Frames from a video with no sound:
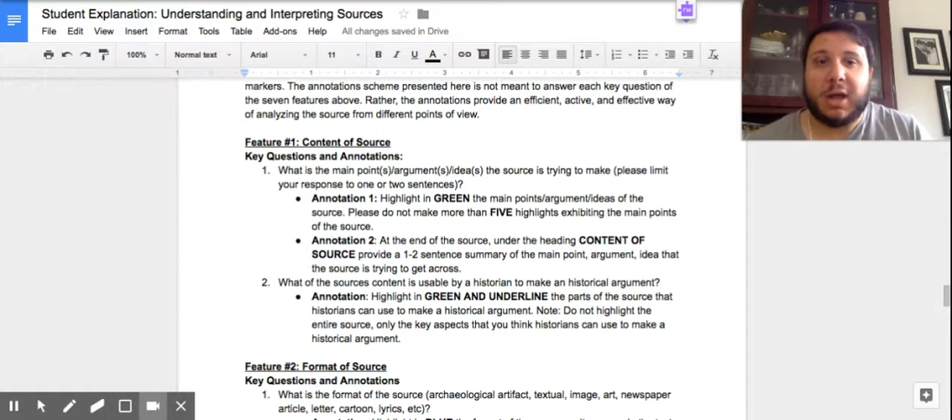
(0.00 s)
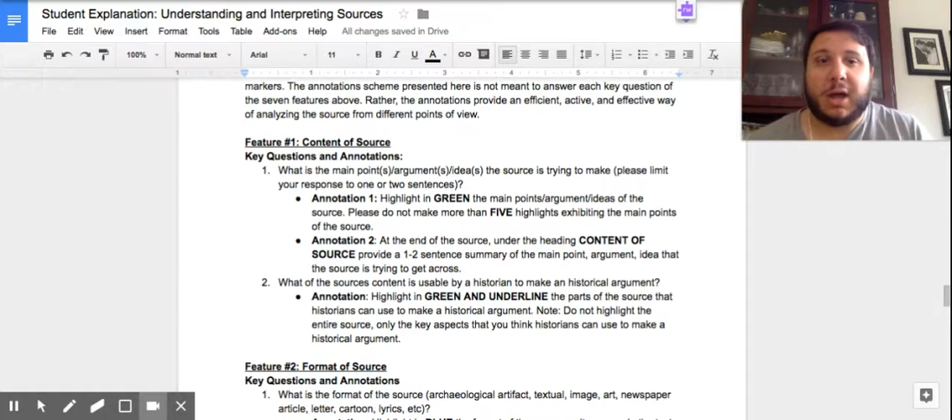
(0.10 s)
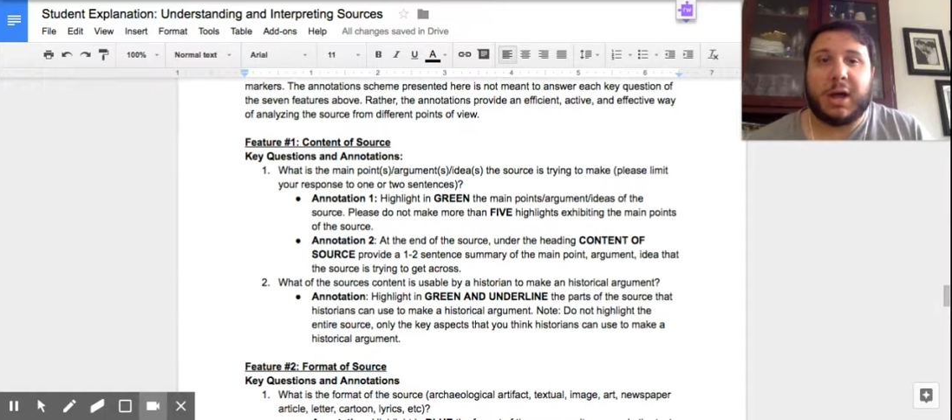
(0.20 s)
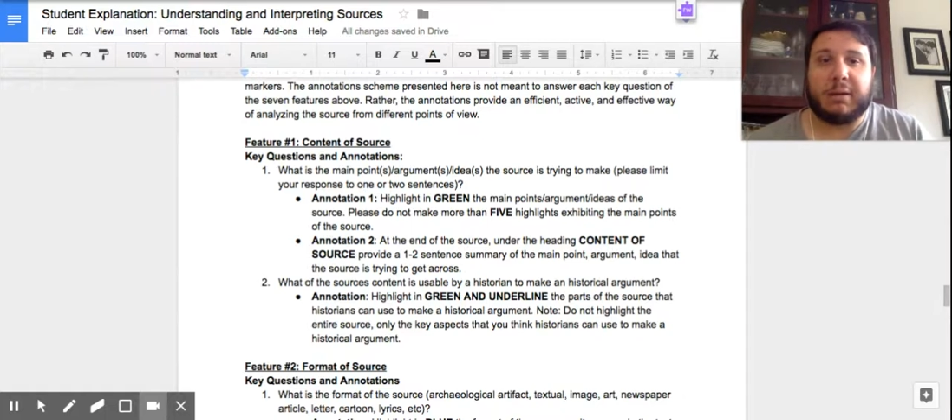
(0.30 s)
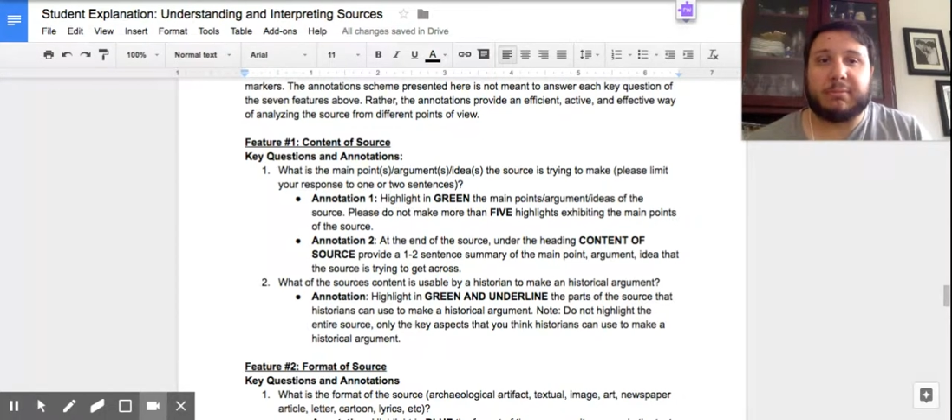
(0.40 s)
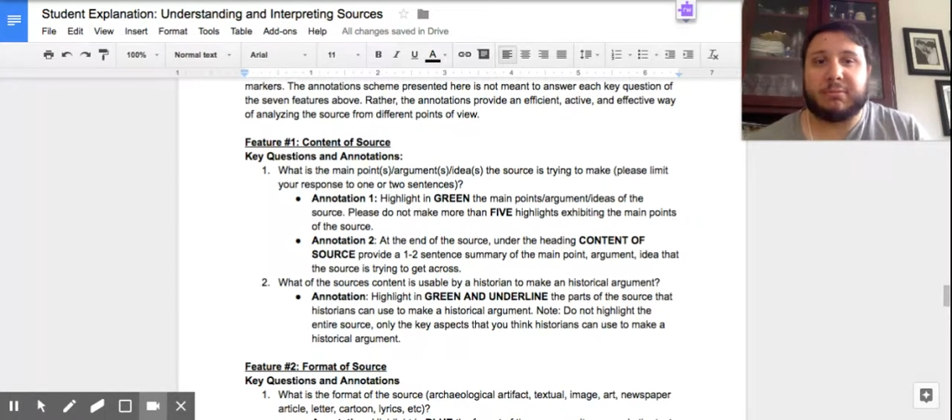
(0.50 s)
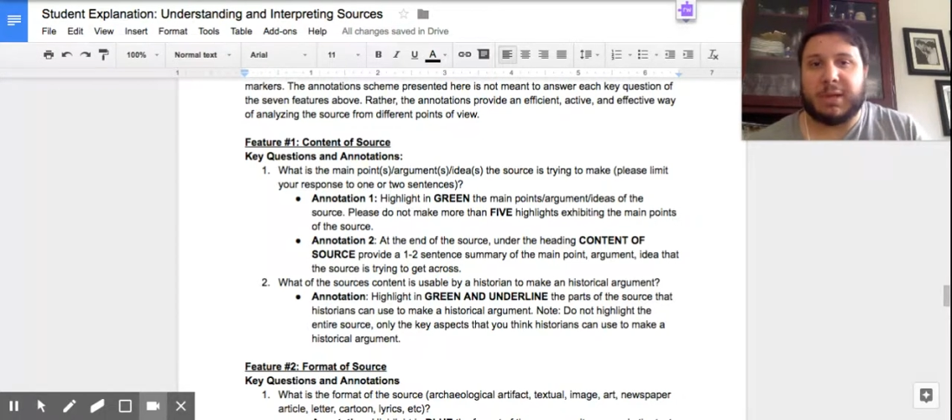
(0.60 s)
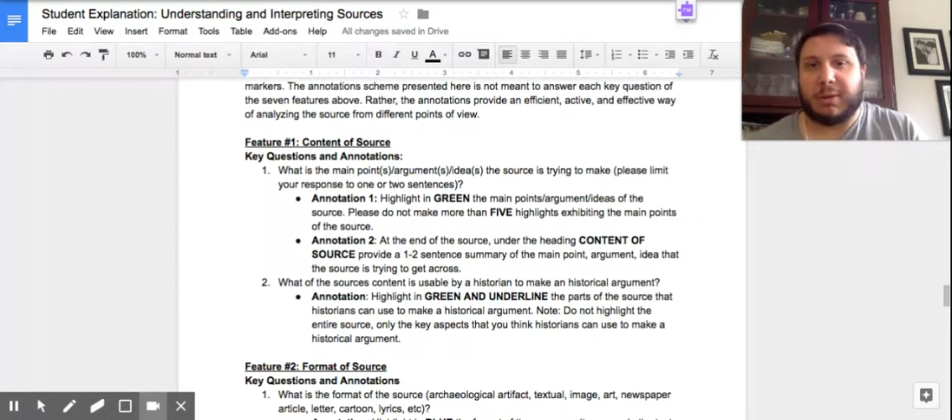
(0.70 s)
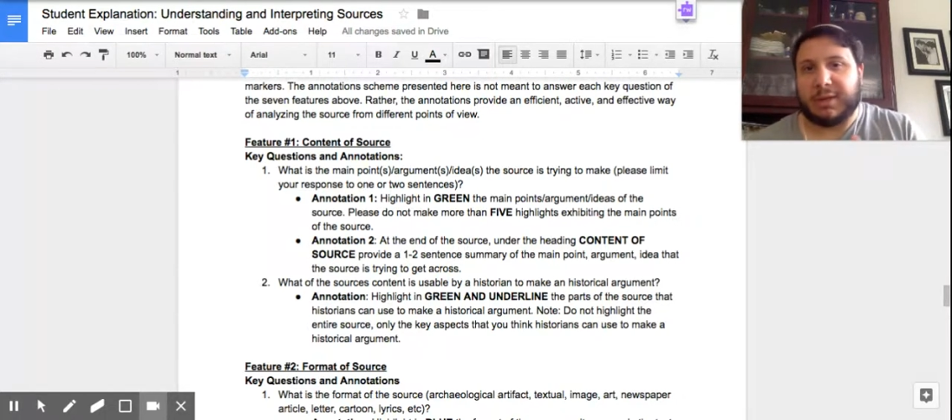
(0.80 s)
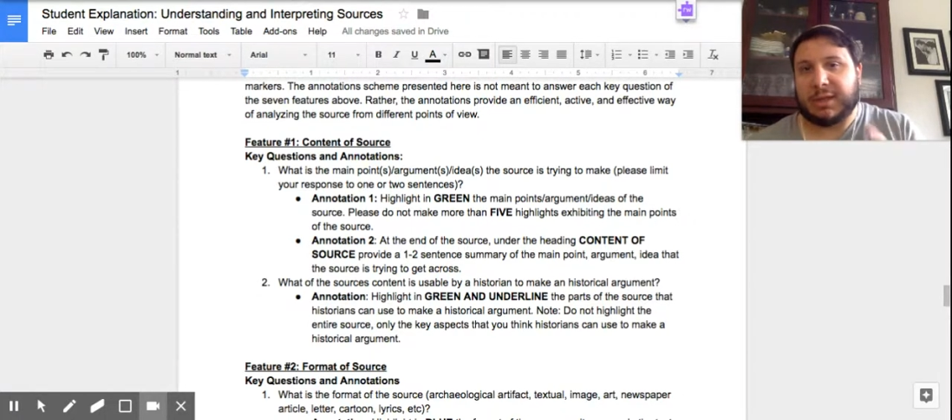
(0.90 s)
Now,
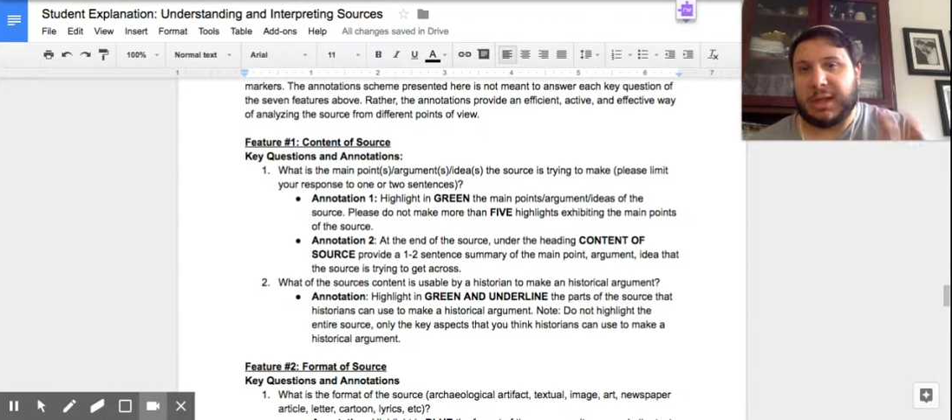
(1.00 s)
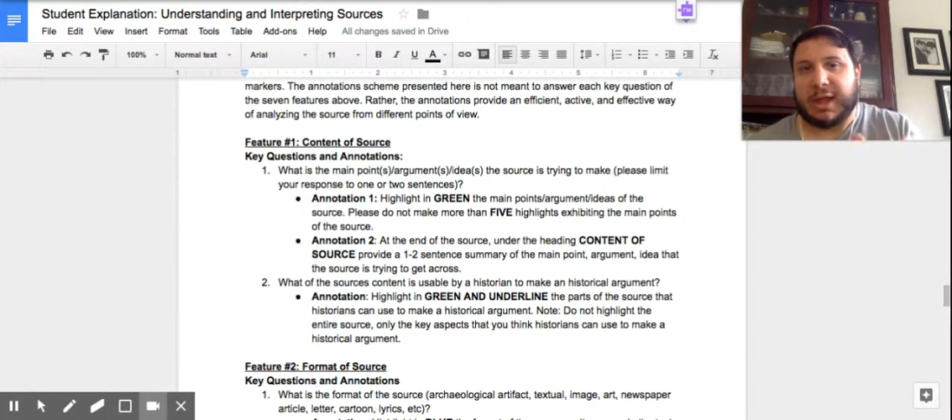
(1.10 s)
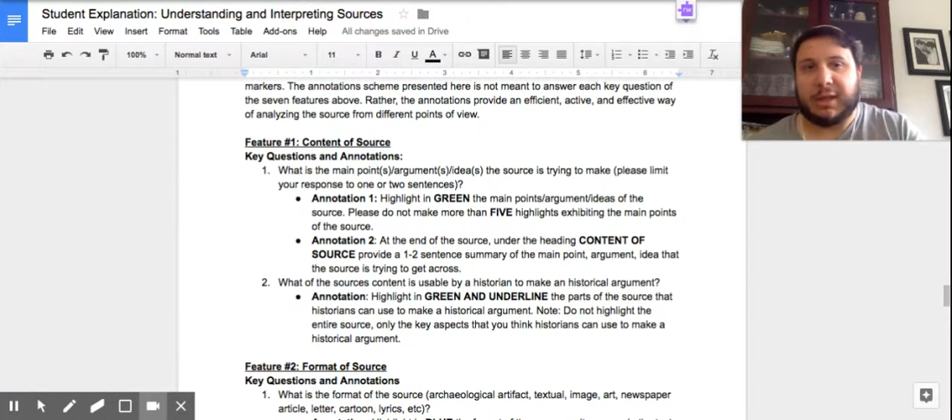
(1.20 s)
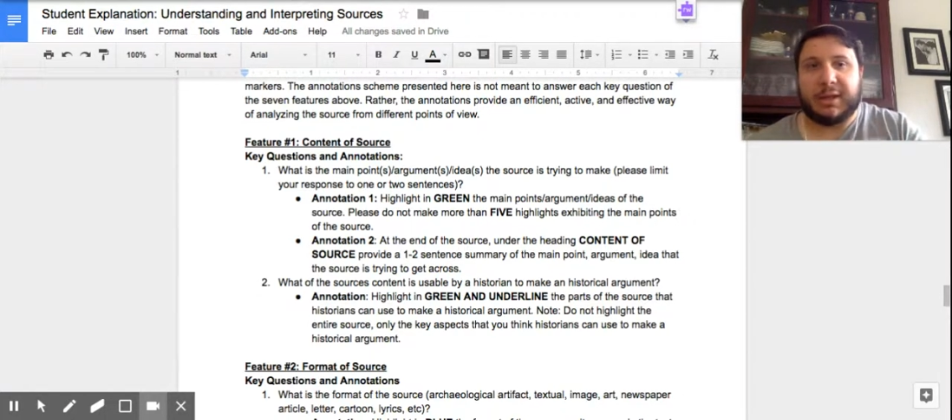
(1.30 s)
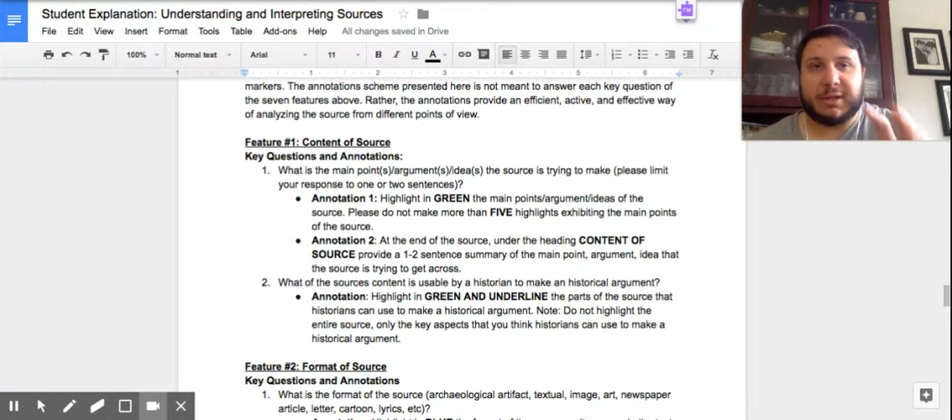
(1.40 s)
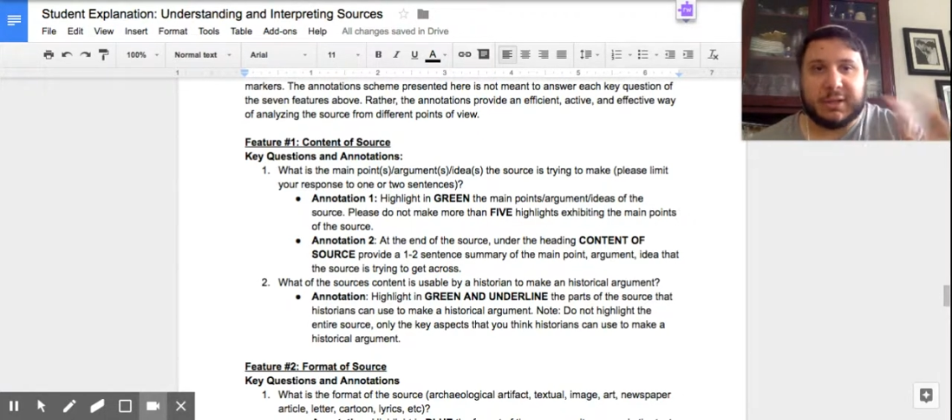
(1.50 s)
I think I highlighted